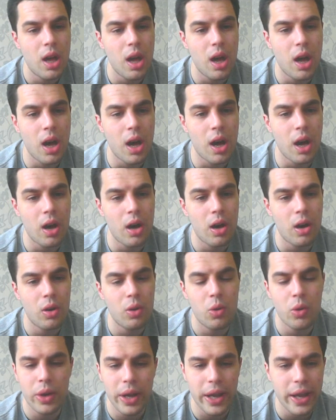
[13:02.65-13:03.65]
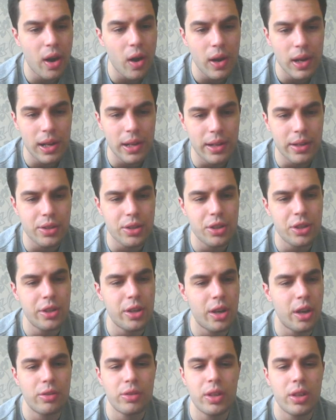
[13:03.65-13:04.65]
Jorge Highland, you
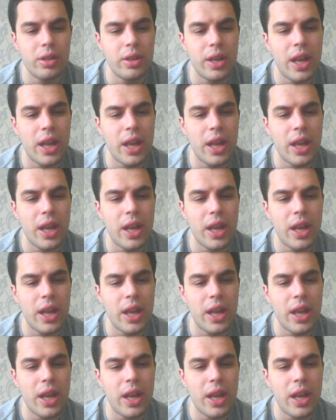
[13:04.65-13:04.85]
know,